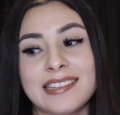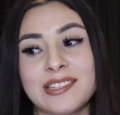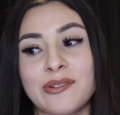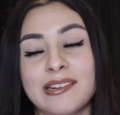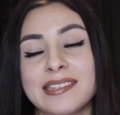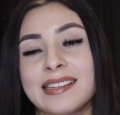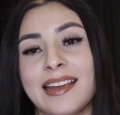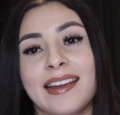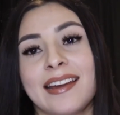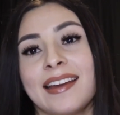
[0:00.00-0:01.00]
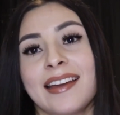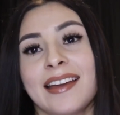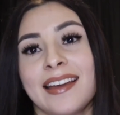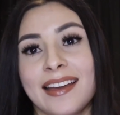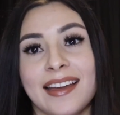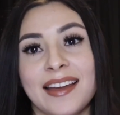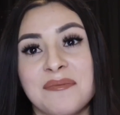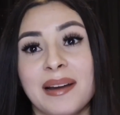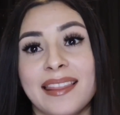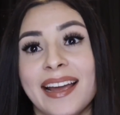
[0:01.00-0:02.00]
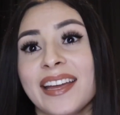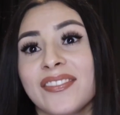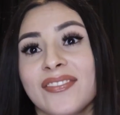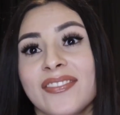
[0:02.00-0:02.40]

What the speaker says: towards like my life.